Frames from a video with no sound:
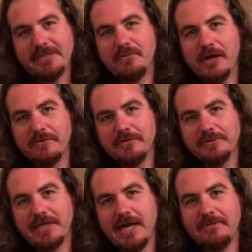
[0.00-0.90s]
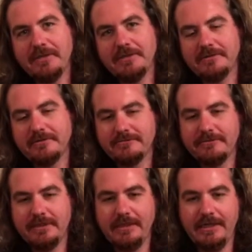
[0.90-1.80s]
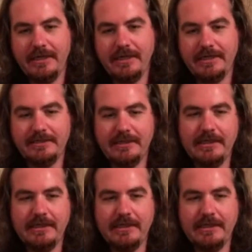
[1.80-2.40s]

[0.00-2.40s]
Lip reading: Marvel Zombies. Yeah,